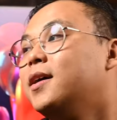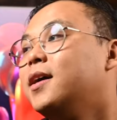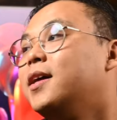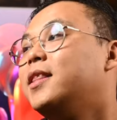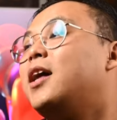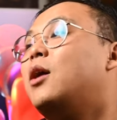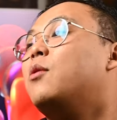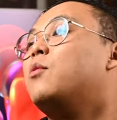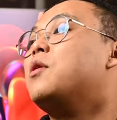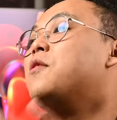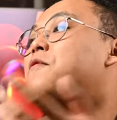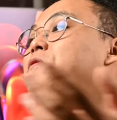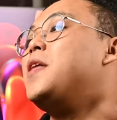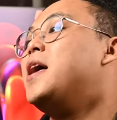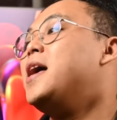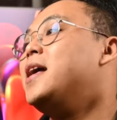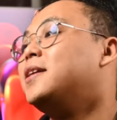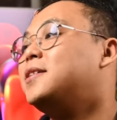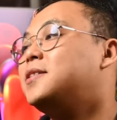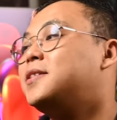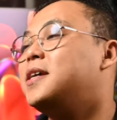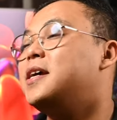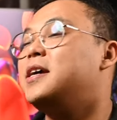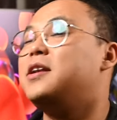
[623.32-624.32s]
Now with
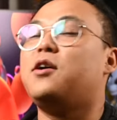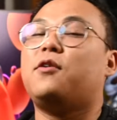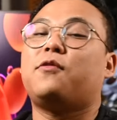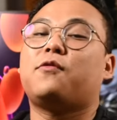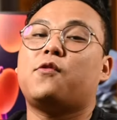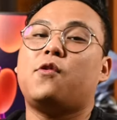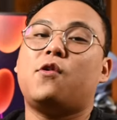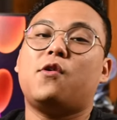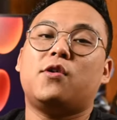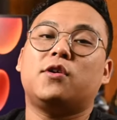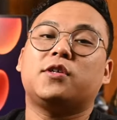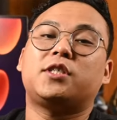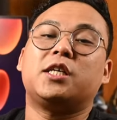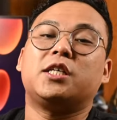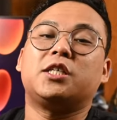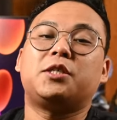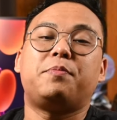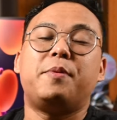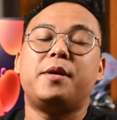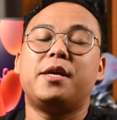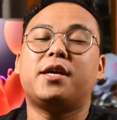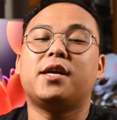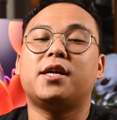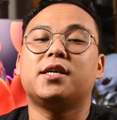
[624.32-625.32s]
that said, of course,
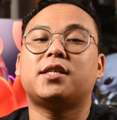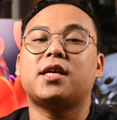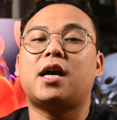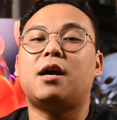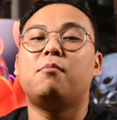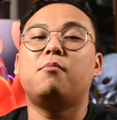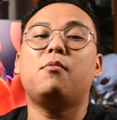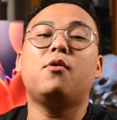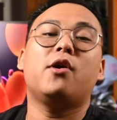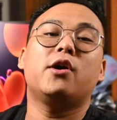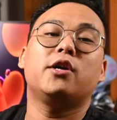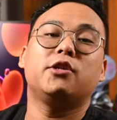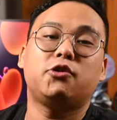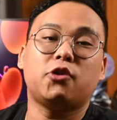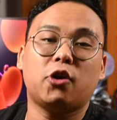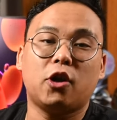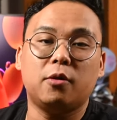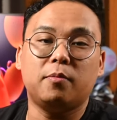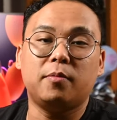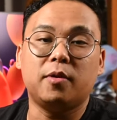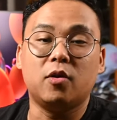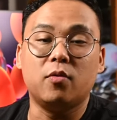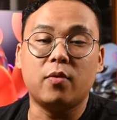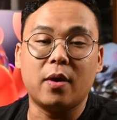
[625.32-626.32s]
speakers are more
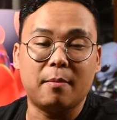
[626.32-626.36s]
enjoyable